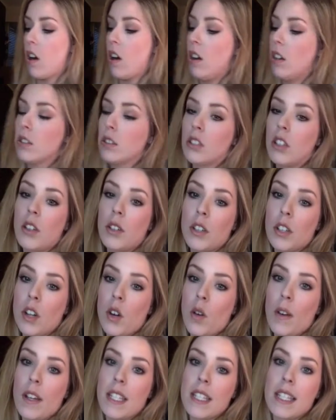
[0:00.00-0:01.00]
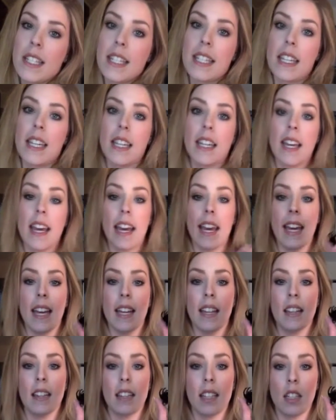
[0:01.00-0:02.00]
Also, you're going to need
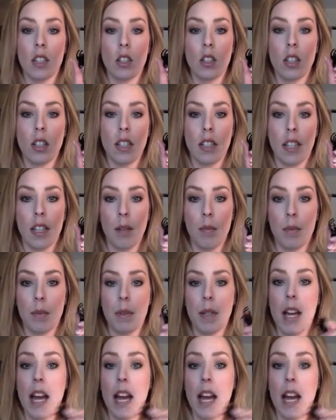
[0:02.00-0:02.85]
a little clip.